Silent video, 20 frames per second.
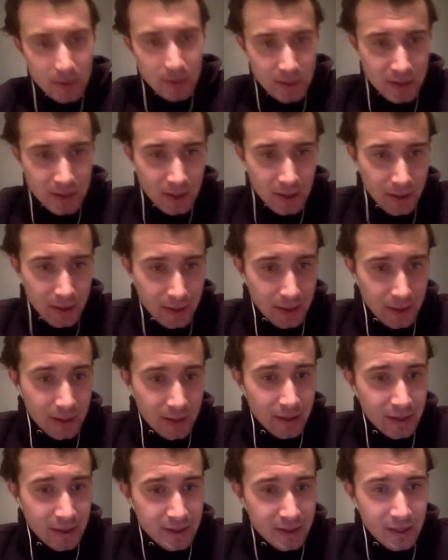So
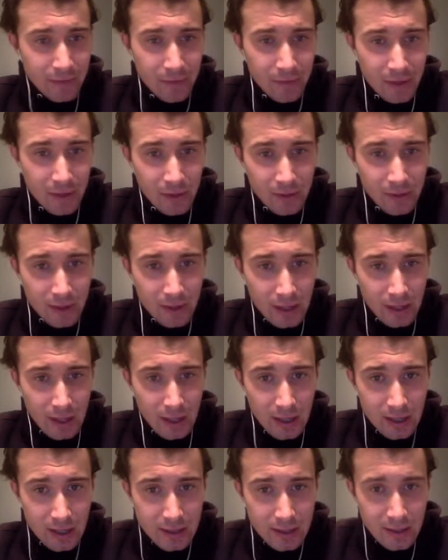yeah, it's definitely on the
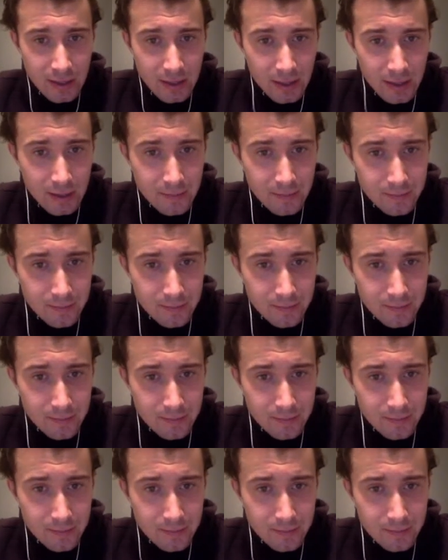cards there.